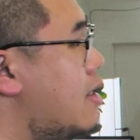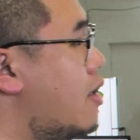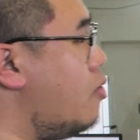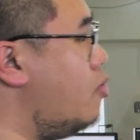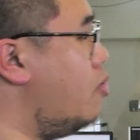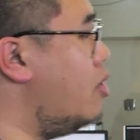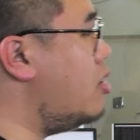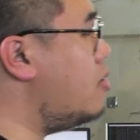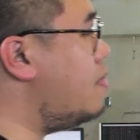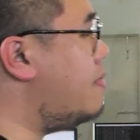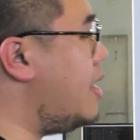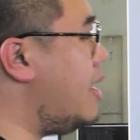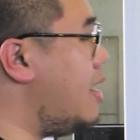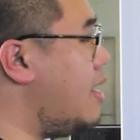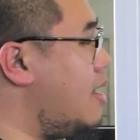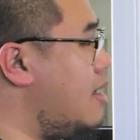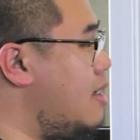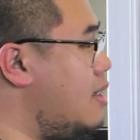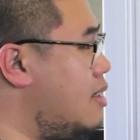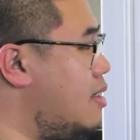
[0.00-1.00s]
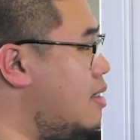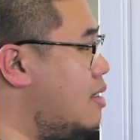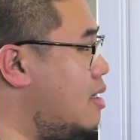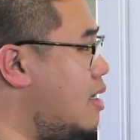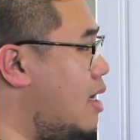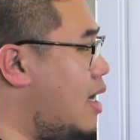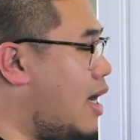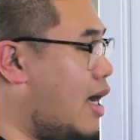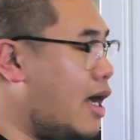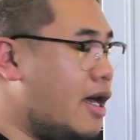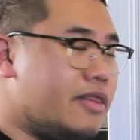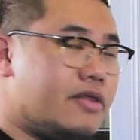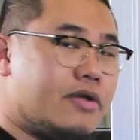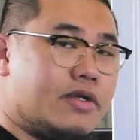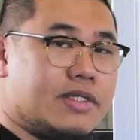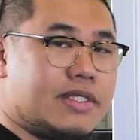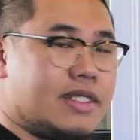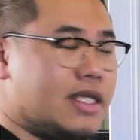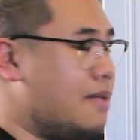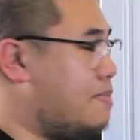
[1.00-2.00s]
there will be other
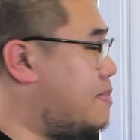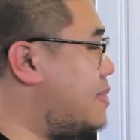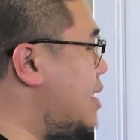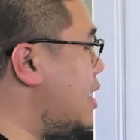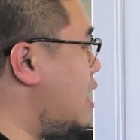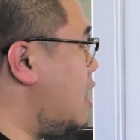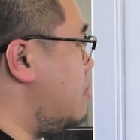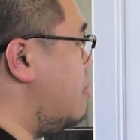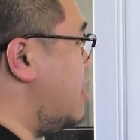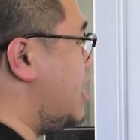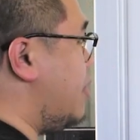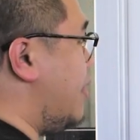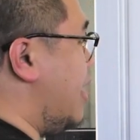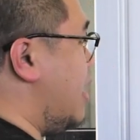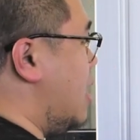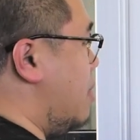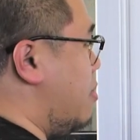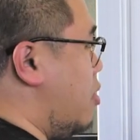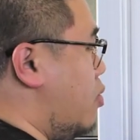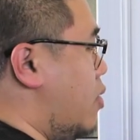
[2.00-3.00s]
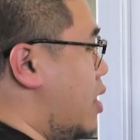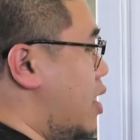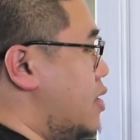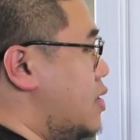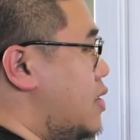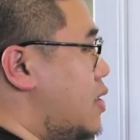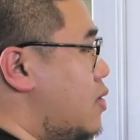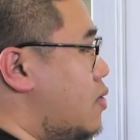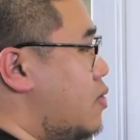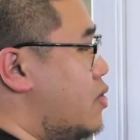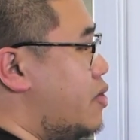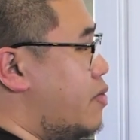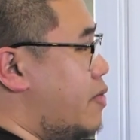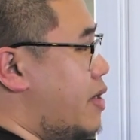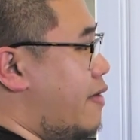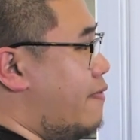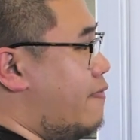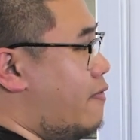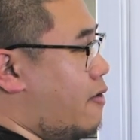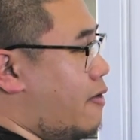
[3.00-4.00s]
steps in between number 1, 2,
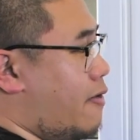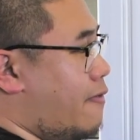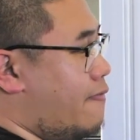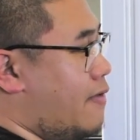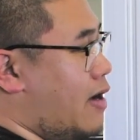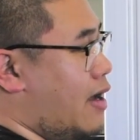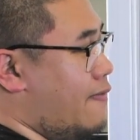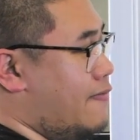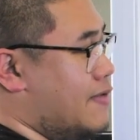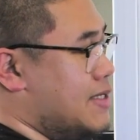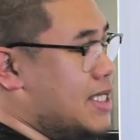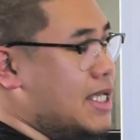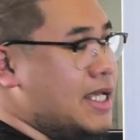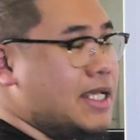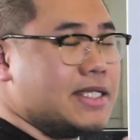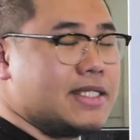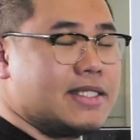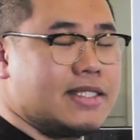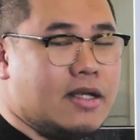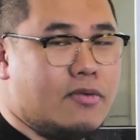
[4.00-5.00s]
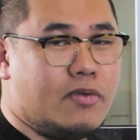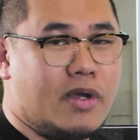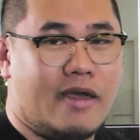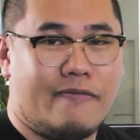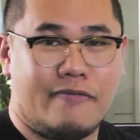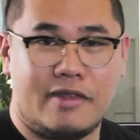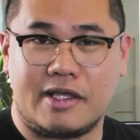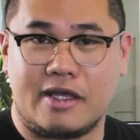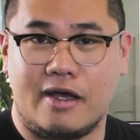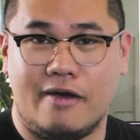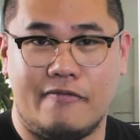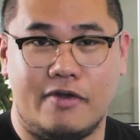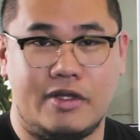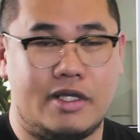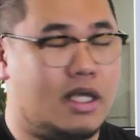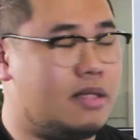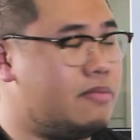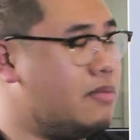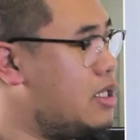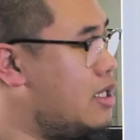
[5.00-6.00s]
3, 4, 5, 6 that we haven't covered
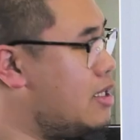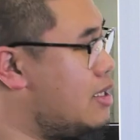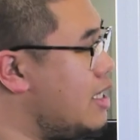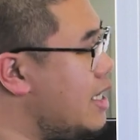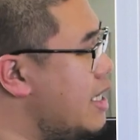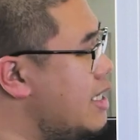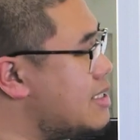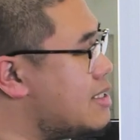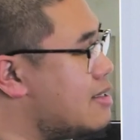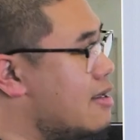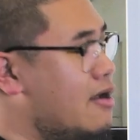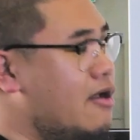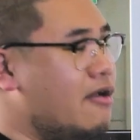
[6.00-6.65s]
yet, but at least